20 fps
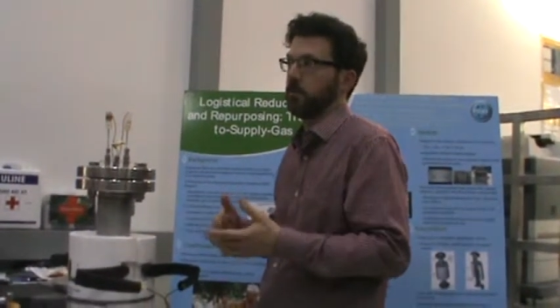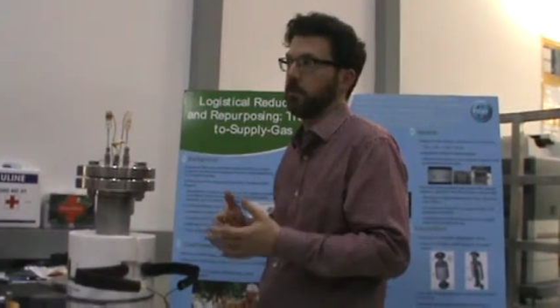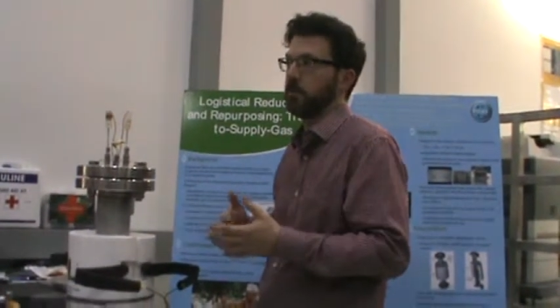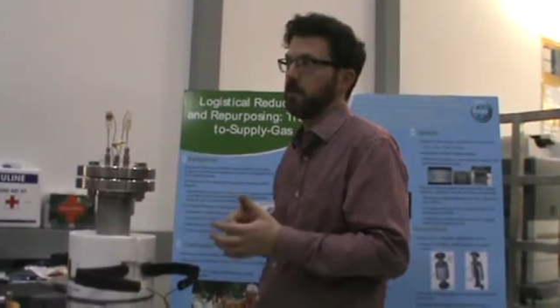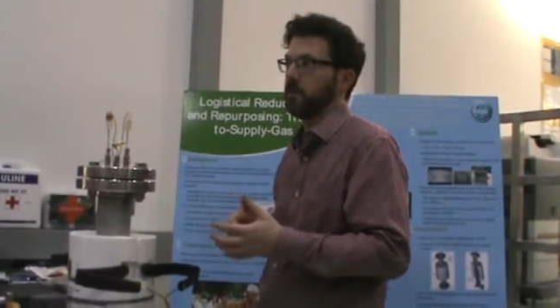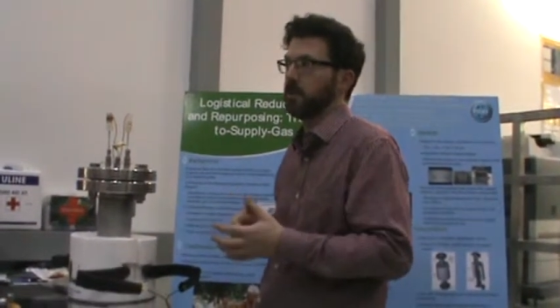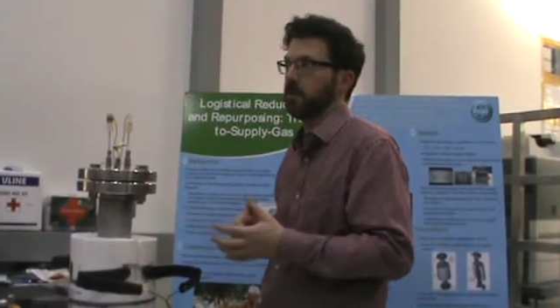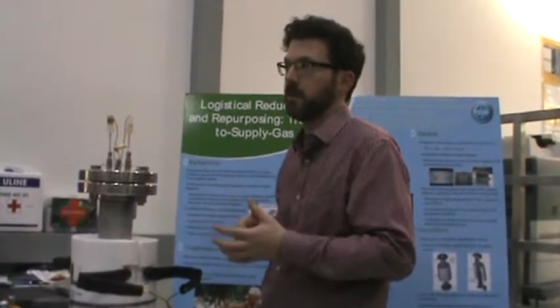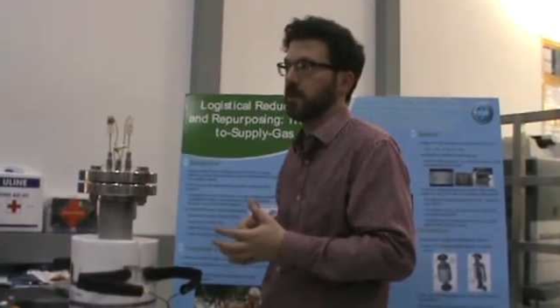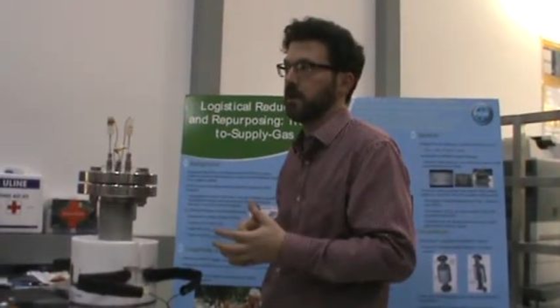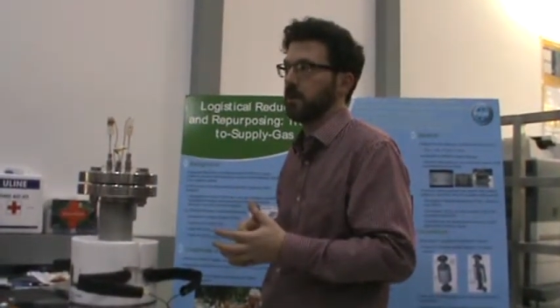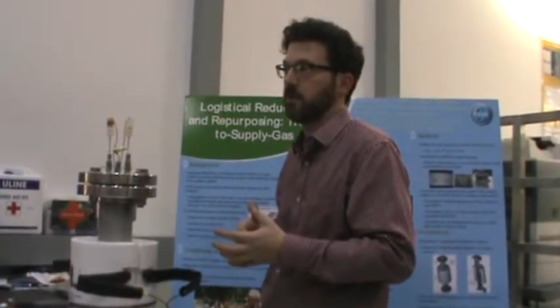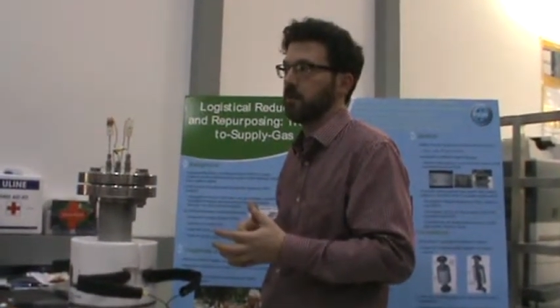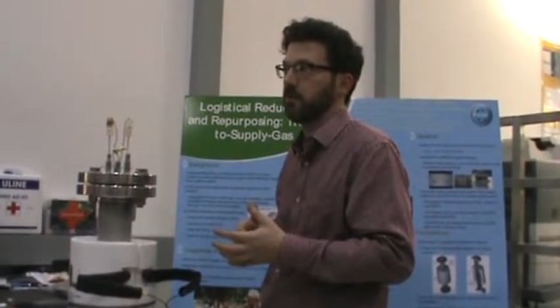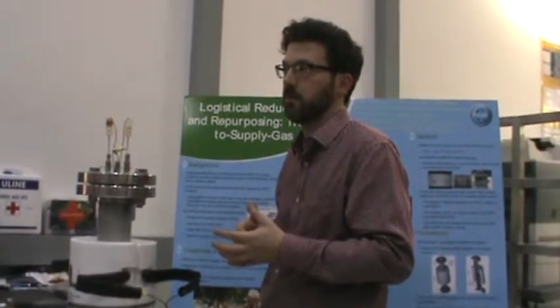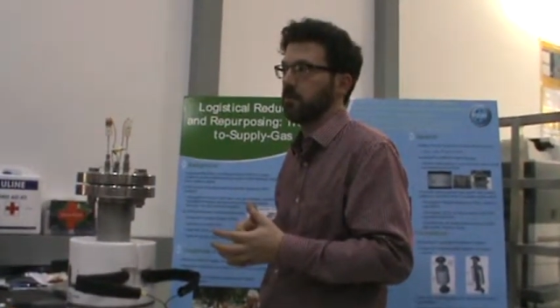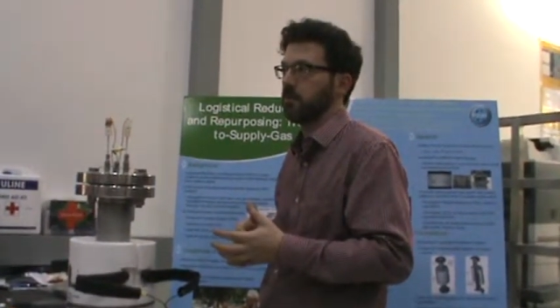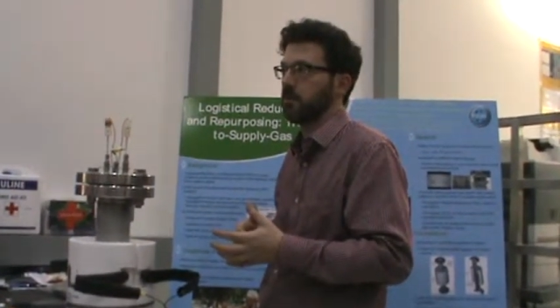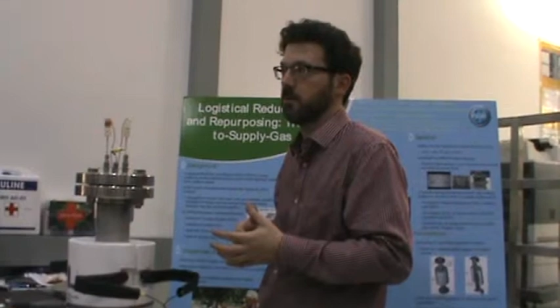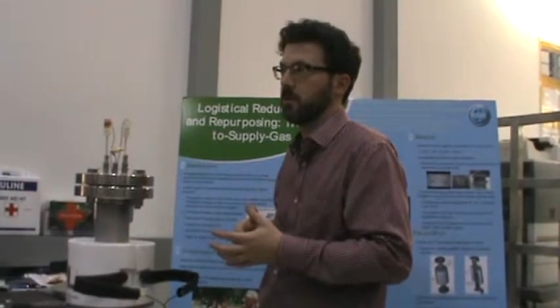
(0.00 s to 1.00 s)
would be
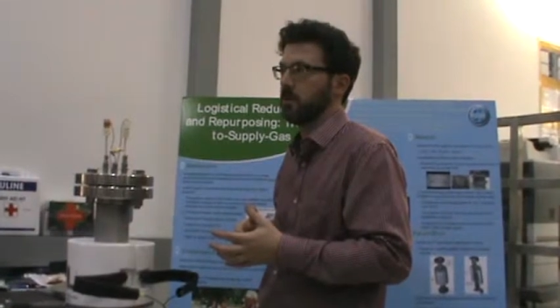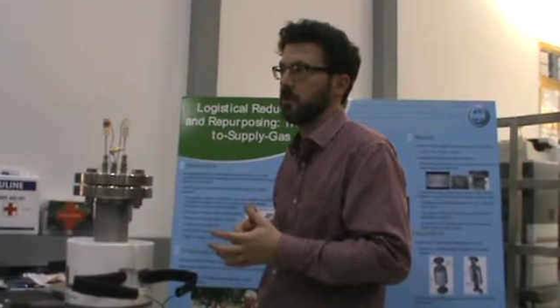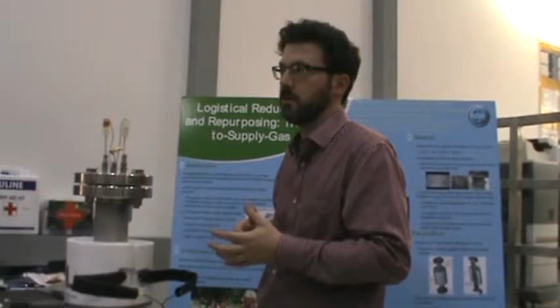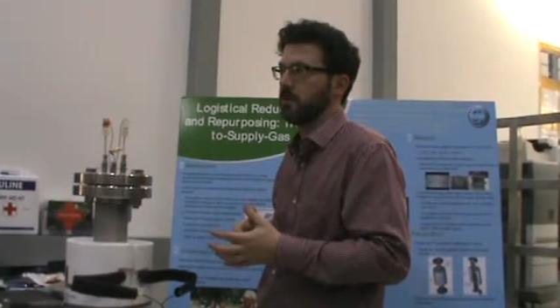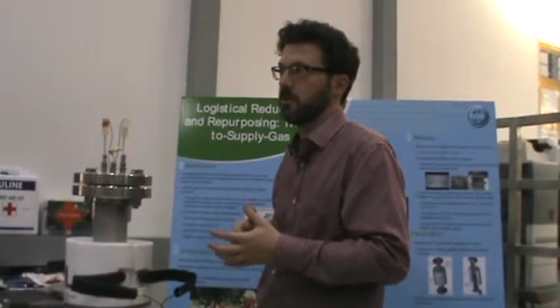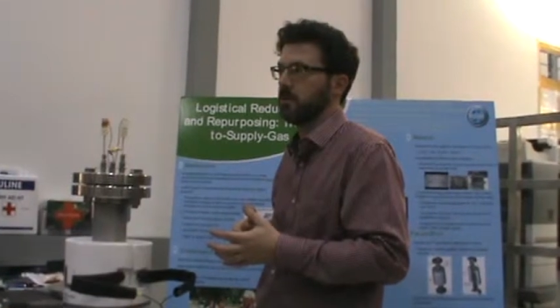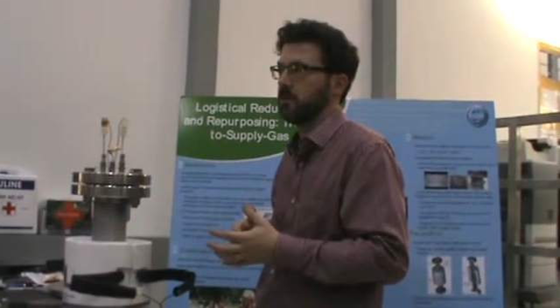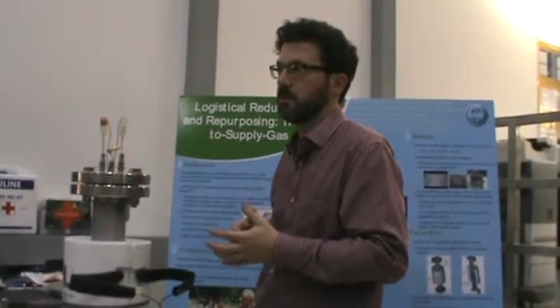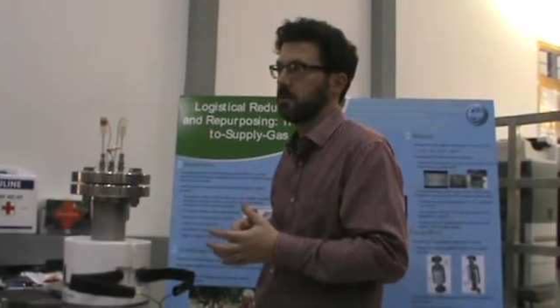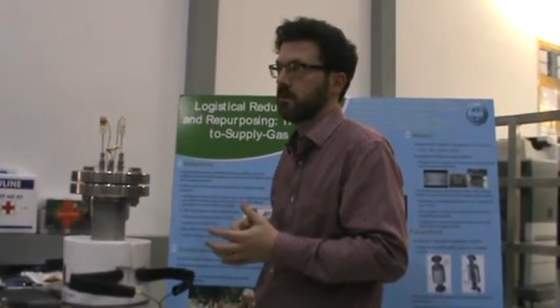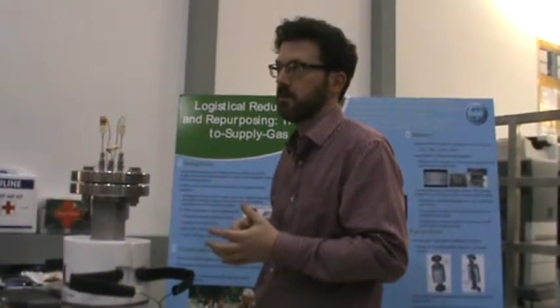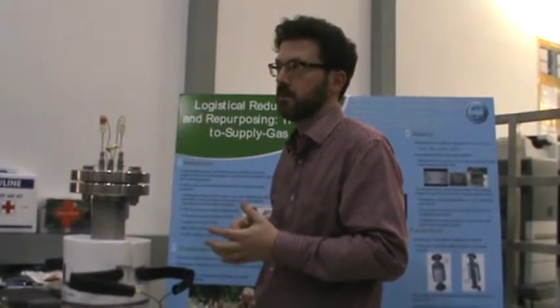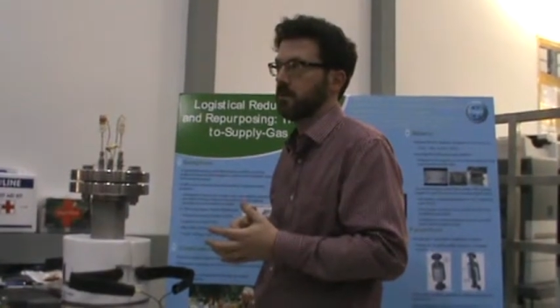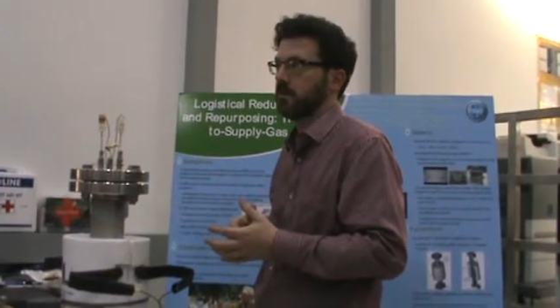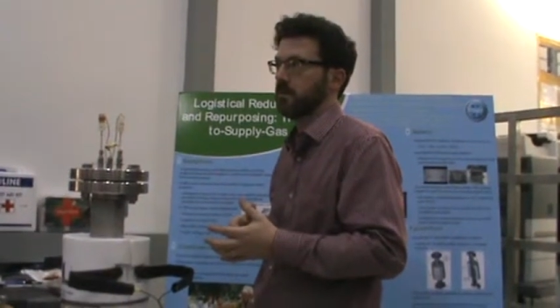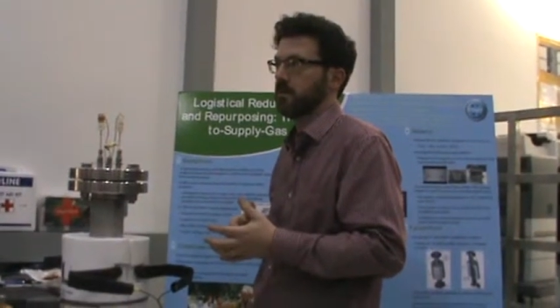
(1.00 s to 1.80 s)
desirable for us.